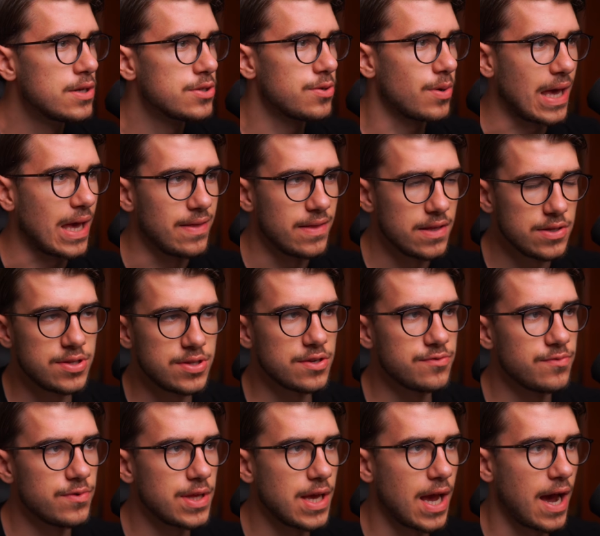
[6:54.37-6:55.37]
So again, this
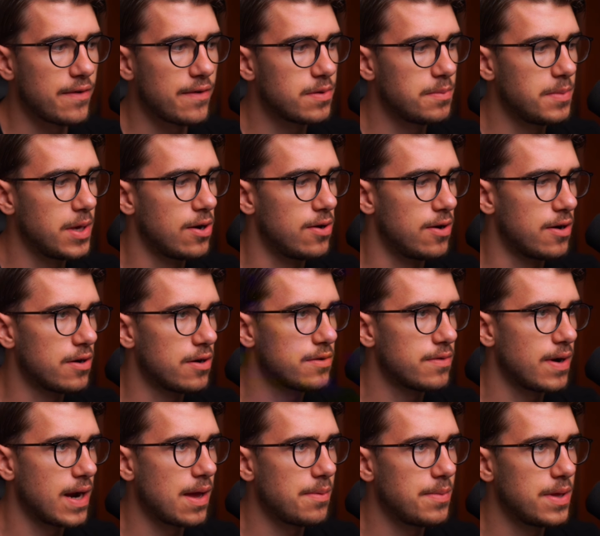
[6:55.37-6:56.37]
doesn't really have to be hard,
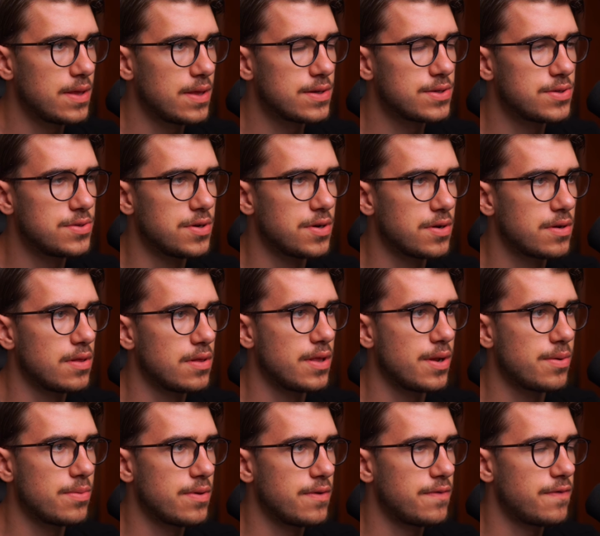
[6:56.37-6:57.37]
right? I mean, this took
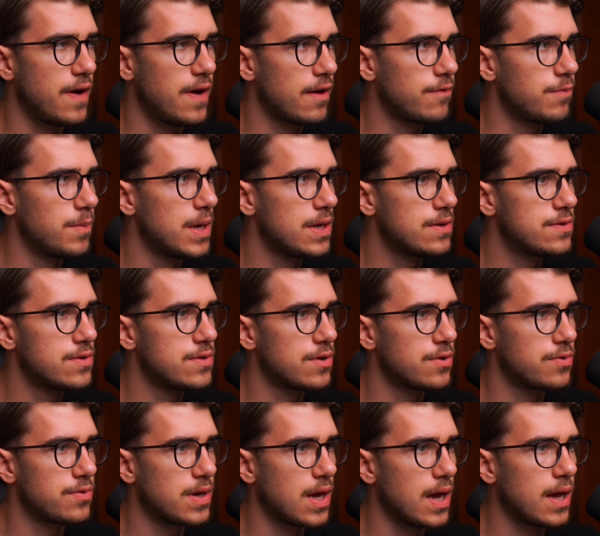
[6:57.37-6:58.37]
literally 5 minutes to
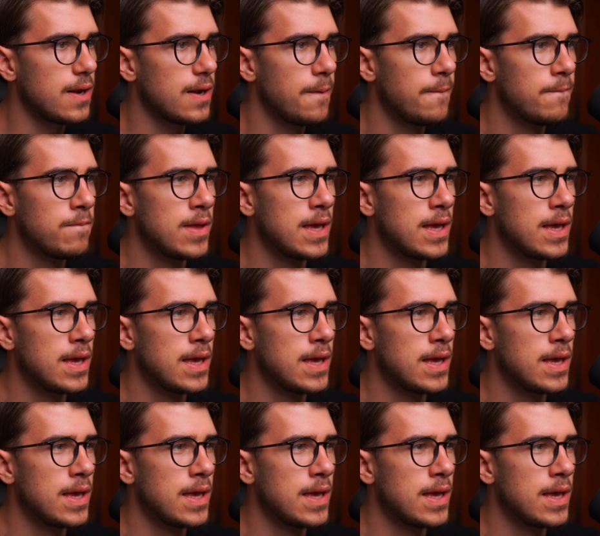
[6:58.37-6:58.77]
create.